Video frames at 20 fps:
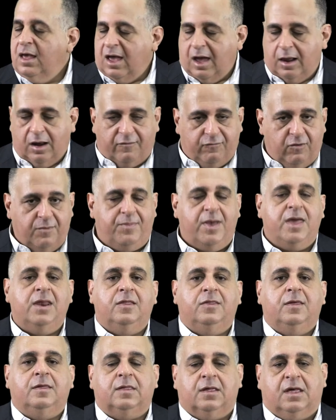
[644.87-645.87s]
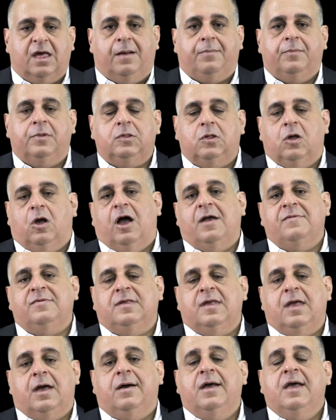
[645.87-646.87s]
And I've repeated this a couple of
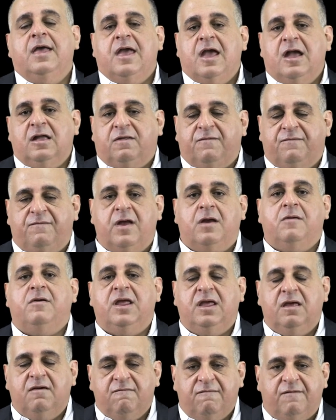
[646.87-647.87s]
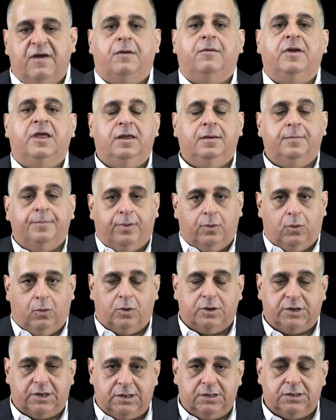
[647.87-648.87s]
times now. It's very, very
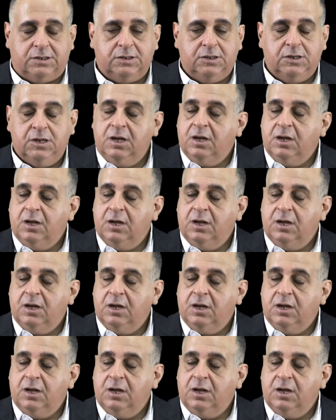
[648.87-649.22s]
important.